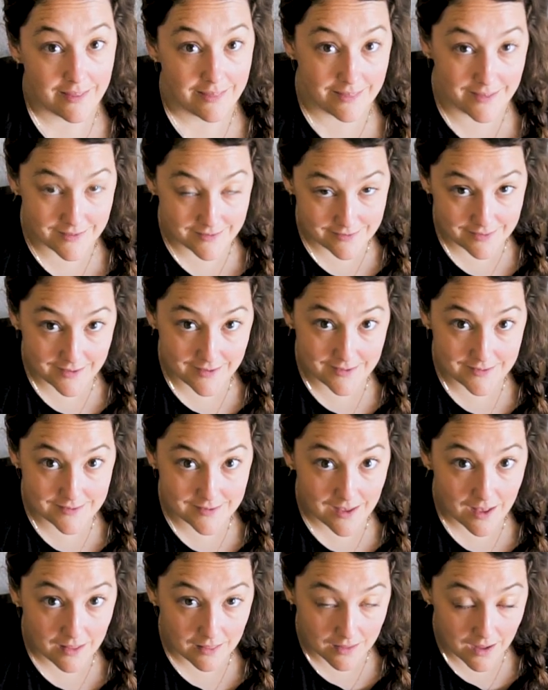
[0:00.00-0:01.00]
This thing's
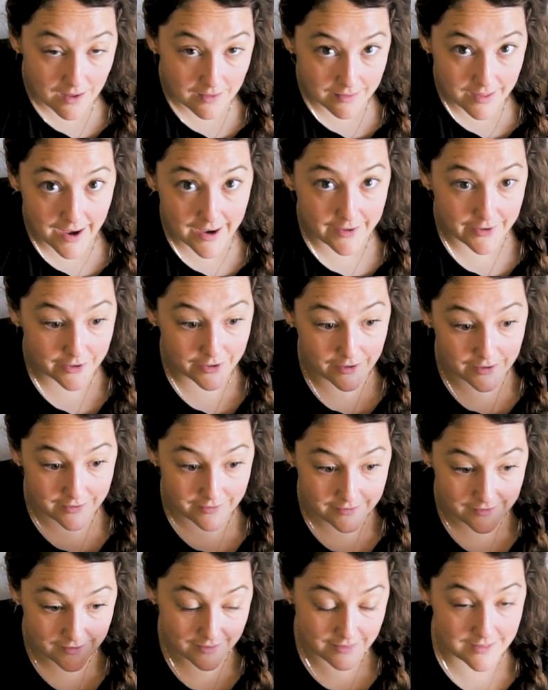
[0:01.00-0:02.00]
a lot lighter
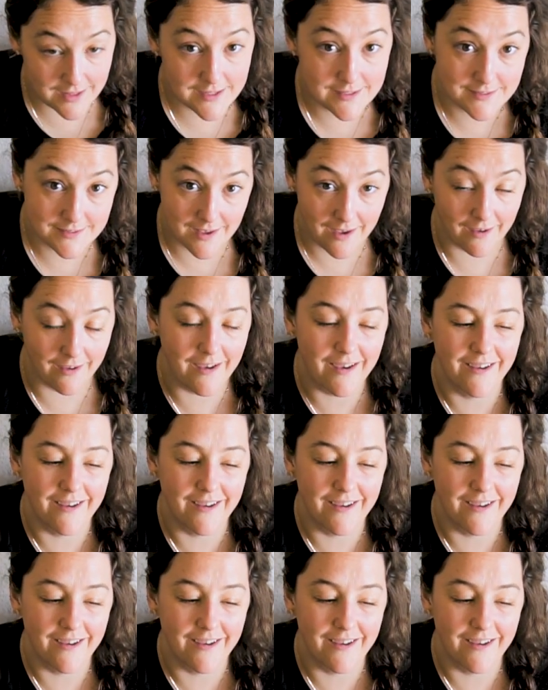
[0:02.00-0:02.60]
than this thing,